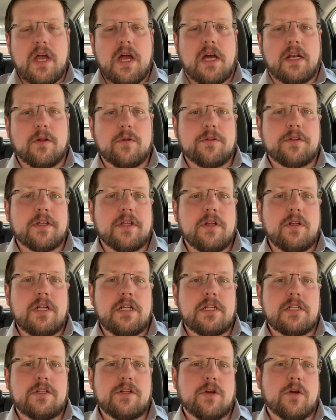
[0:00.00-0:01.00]
Another thing you
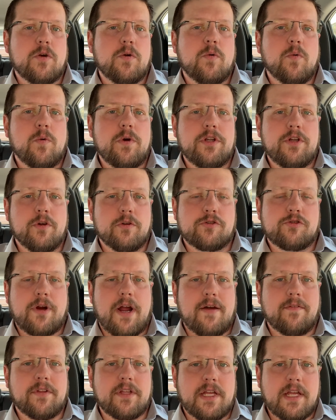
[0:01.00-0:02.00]
need to do when you're
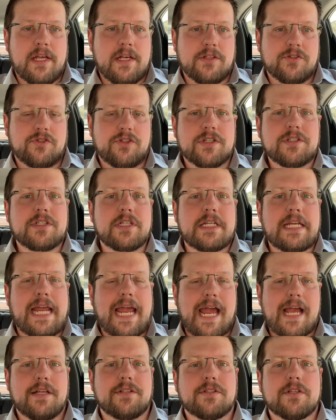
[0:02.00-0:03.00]
traveling is, just in
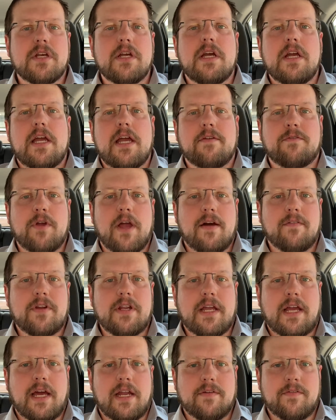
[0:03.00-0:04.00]
case if you have
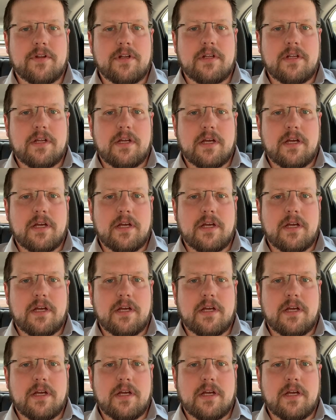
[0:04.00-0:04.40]
any kind of an